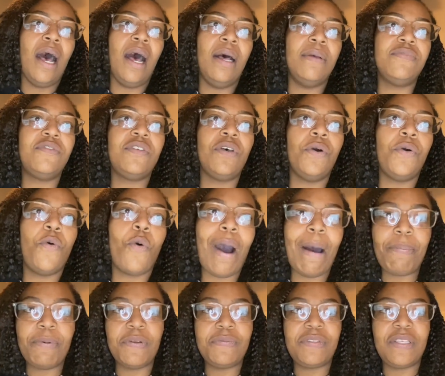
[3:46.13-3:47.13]
So a
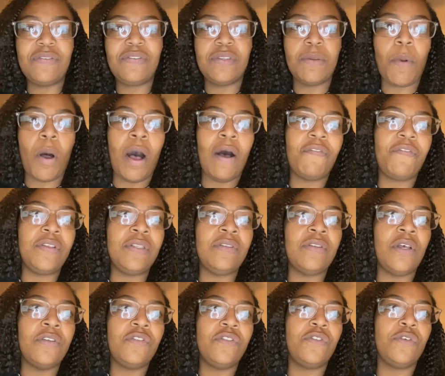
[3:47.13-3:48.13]
cooperative system often
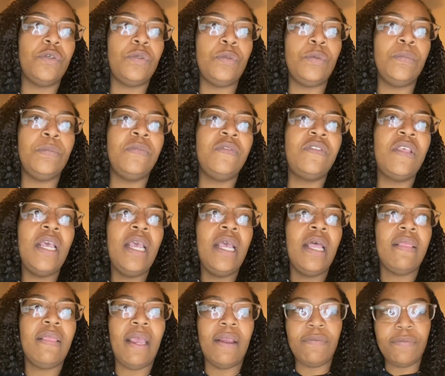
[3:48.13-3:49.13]
assumes
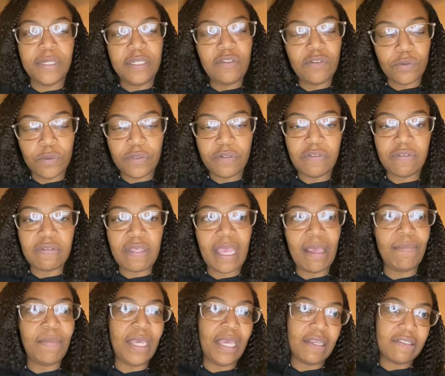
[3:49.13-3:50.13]
that resources can
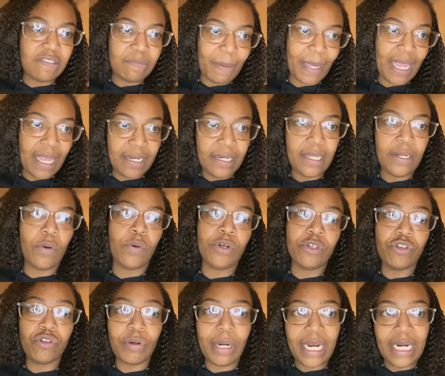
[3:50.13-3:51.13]
be expanded or
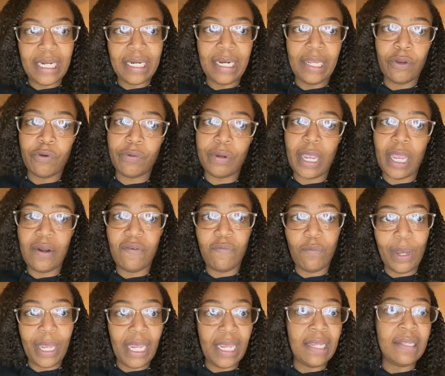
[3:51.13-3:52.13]
traded in creative
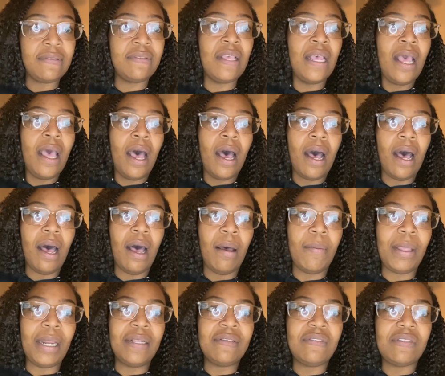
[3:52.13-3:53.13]
ways.
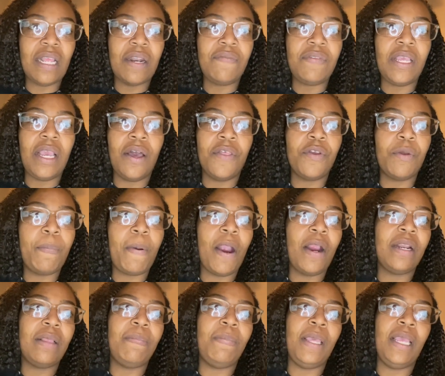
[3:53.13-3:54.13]
And instead of the other
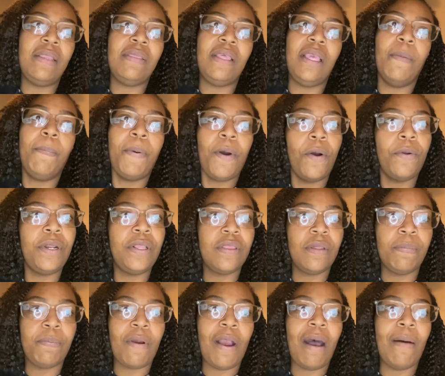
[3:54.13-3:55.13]
party being the opponent, the
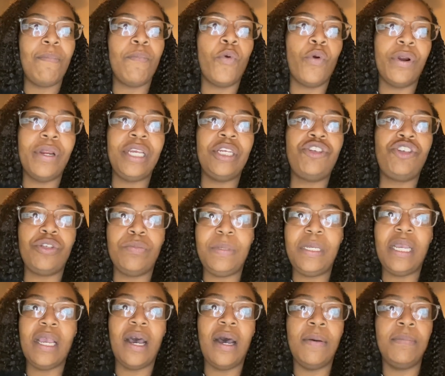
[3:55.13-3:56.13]
problem or issue
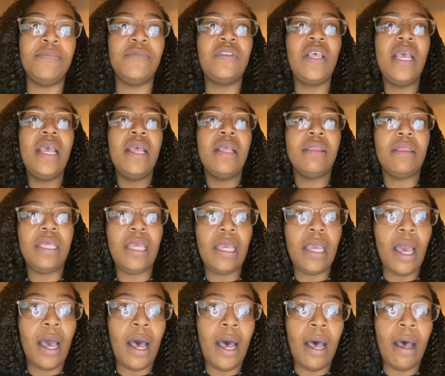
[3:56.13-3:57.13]
becomes
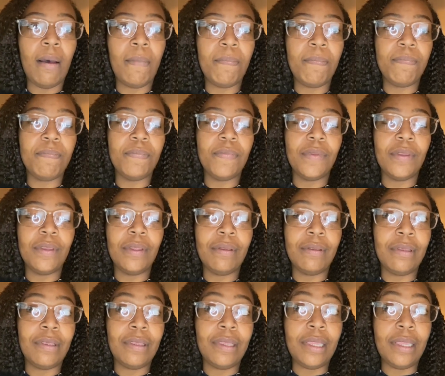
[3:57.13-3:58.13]

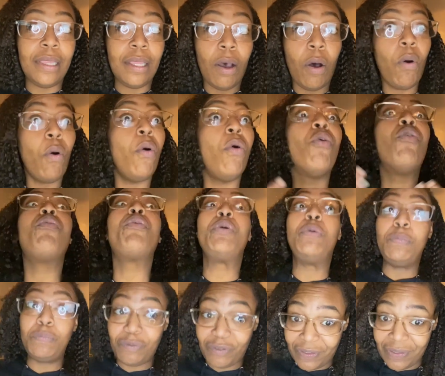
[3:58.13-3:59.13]
the whole
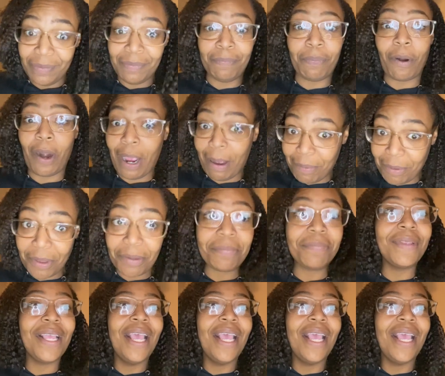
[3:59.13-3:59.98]
group's problem